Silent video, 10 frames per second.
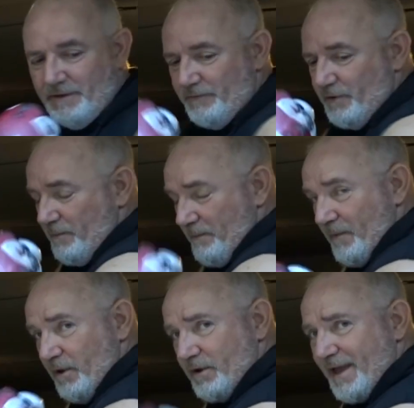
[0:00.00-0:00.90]
if you
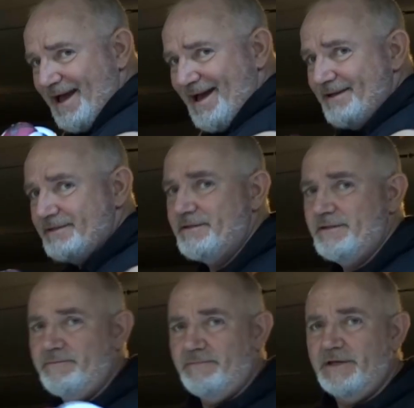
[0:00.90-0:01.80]
look at,
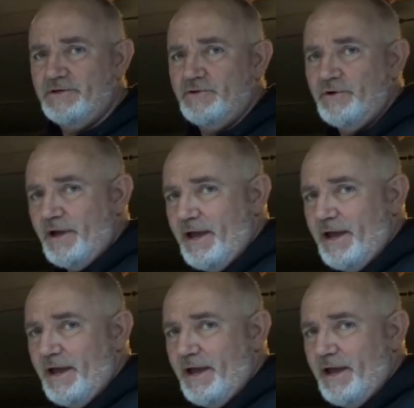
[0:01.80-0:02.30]
make sure your